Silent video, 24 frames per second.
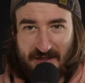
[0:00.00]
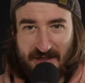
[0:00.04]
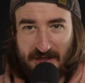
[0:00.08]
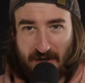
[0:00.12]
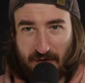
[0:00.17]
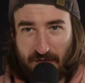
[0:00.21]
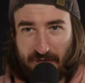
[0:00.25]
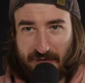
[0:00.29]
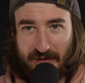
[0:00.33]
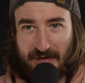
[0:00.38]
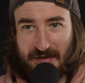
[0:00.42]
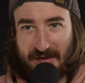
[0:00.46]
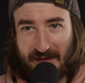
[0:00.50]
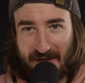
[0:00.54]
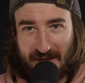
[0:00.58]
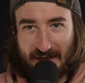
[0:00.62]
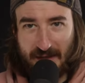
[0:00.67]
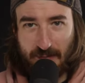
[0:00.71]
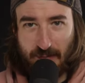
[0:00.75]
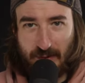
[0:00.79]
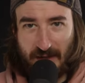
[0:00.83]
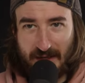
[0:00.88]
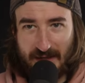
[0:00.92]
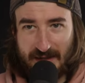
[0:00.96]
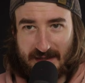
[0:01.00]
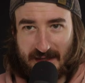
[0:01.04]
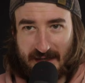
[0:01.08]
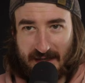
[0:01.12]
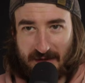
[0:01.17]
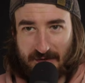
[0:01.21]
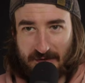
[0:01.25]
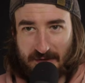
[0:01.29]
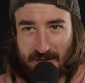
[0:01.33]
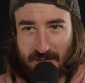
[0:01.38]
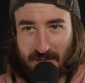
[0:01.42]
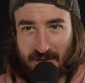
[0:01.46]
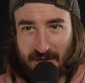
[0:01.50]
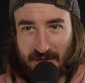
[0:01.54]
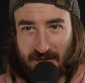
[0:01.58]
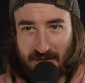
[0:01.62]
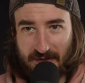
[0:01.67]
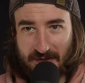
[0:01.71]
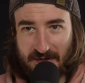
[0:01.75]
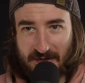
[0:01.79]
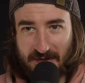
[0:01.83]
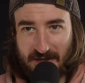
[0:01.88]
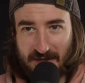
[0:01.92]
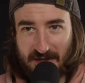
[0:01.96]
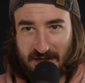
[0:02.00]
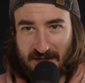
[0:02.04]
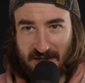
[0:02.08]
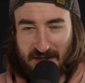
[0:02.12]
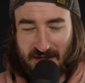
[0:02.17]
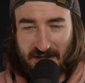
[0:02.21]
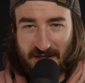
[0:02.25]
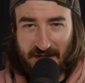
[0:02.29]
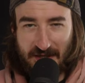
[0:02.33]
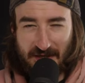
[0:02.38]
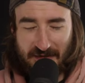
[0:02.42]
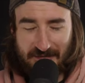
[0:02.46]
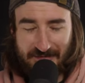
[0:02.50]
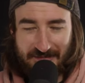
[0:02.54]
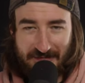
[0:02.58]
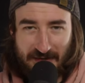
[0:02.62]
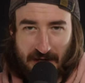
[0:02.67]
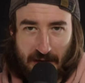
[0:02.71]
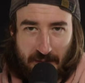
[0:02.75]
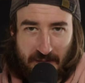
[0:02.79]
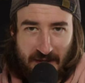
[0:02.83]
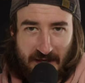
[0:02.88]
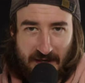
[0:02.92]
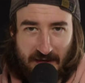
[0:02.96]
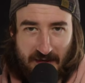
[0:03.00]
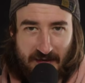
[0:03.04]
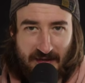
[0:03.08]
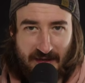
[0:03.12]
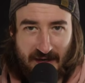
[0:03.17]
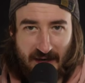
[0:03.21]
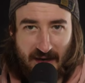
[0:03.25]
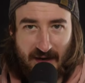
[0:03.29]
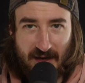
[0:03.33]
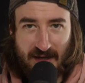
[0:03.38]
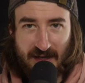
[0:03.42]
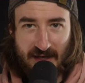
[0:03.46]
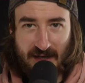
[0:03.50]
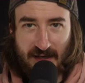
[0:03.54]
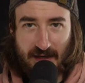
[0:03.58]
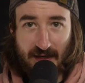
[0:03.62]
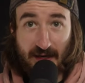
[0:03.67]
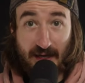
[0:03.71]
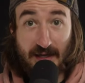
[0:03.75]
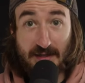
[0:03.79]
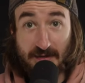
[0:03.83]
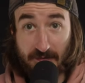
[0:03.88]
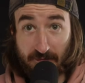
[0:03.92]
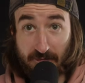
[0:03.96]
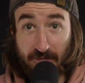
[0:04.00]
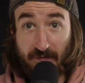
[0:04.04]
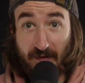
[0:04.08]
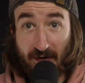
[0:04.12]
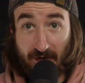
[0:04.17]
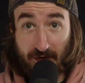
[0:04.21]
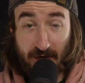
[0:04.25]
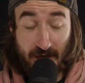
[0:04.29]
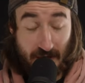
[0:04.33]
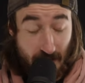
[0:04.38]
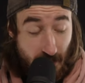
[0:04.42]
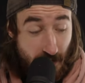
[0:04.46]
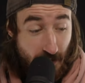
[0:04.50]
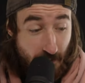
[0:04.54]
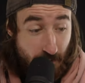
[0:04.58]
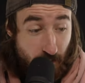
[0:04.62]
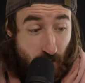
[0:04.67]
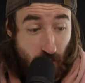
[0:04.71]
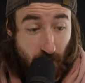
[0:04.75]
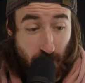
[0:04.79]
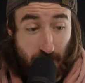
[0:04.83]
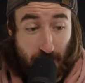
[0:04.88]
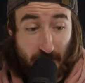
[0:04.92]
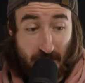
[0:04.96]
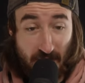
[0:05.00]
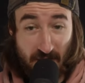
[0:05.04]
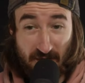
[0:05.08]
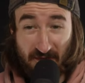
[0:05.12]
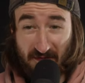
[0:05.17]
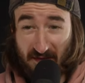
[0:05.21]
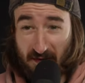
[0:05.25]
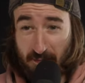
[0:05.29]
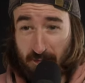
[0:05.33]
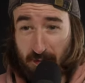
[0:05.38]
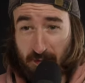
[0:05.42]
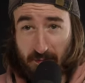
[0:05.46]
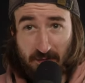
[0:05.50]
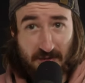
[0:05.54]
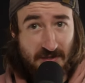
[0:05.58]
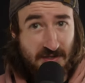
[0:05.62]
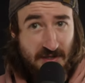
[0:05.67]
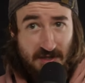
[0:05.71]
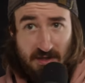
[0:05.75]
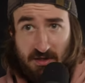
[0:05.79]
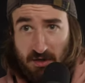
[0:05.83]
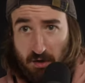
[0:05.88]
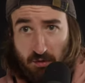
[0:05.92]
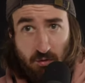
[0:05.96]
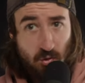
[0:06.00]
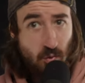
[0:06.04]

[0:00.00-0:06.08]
to go through lighting breakdowns because you, I mean, the lighting is a very important part of it, but because it's so